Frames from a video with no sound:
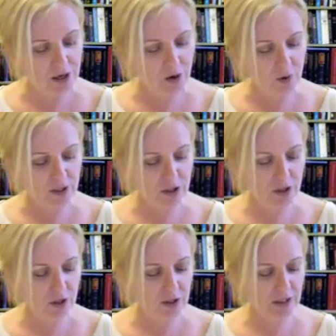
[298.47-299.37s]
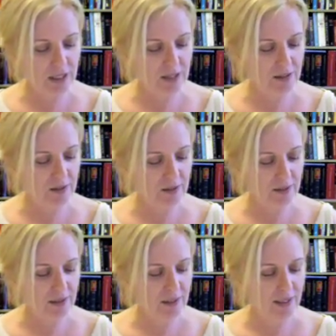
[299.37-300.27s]
question altogether.
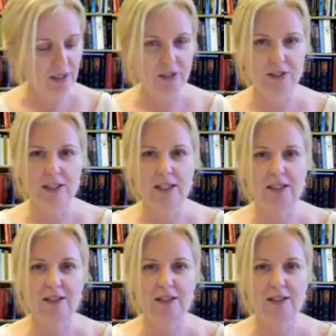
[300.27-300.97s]
See this